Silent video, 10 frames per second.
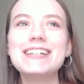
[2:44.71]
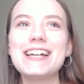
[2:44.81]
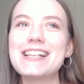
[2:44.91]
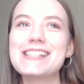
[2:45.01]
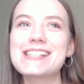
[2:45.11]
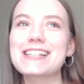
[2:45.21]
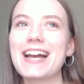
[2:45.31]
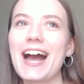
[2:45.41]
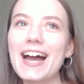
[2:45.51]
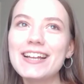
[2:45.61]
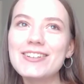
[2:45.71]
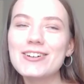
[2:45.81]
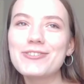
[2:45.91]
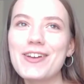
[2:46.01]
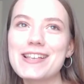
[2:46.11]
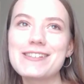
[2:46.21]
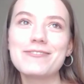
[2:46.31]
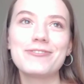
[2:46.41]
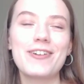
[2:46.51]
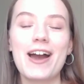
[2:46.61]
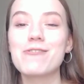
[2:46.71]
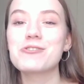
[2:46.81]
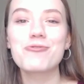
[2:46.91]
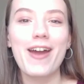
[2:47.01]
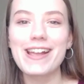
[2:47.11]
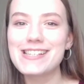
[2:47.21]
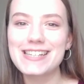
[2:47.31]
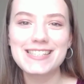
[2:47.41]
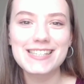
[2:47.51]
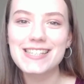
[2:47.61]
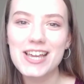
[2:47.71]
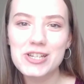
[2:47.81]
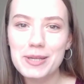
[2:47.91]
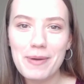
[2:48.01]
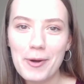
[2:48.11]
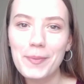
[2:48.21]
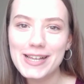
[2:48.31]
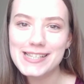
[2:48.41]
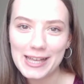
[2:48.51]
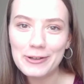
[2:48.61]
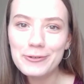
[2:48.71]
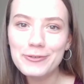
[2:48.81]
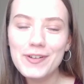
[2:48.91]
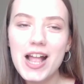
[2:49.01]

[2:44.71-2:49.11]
it's kind of as if I was writing a dissertation about myself.